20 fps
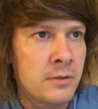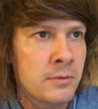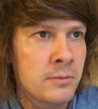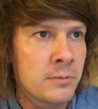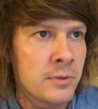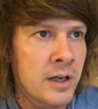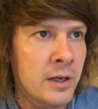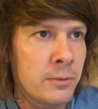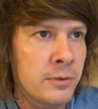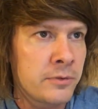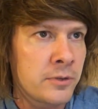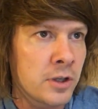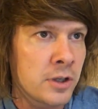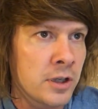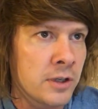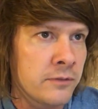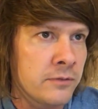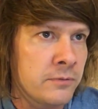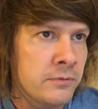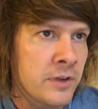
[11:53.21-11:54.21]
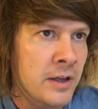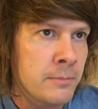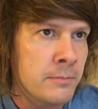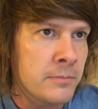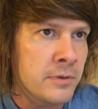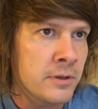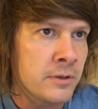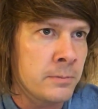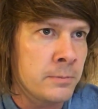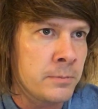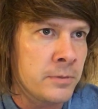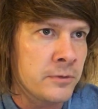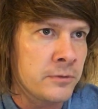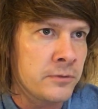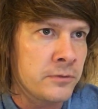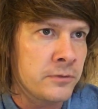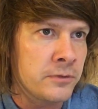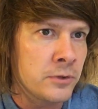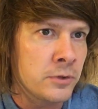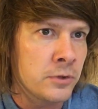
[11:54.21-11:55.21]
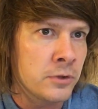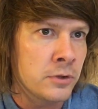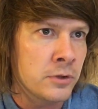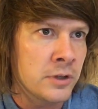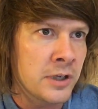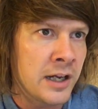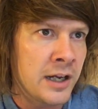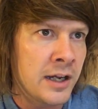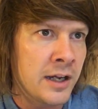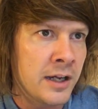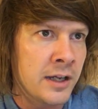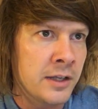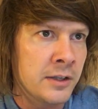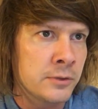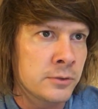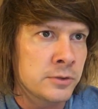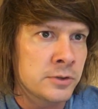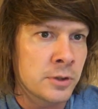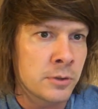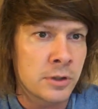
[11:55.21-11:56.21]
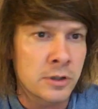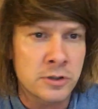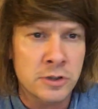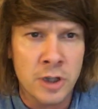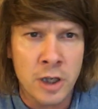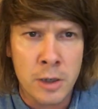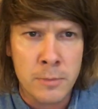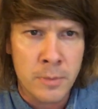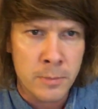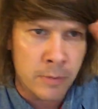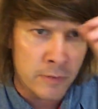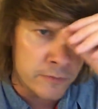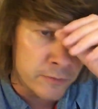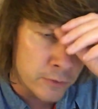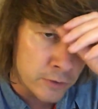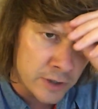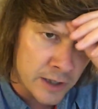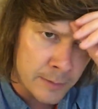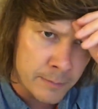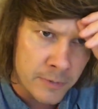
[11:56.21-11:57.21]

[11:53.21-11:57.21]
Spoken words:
Well, we've got November before that and also October before then,